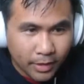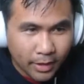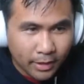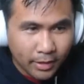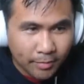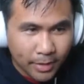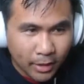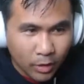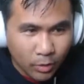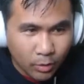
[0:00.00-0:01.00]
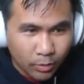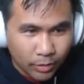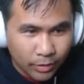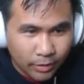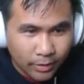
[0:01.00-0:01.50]
Yeah, leave me alone.
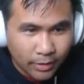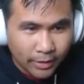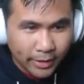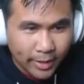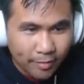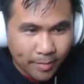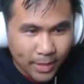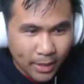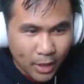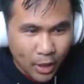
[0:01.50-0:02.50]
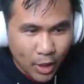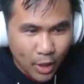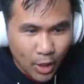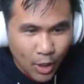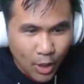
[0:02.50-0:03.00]
Leave me
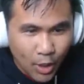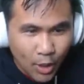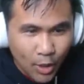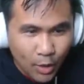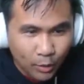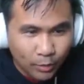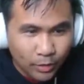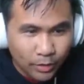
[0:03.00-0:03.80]
alone.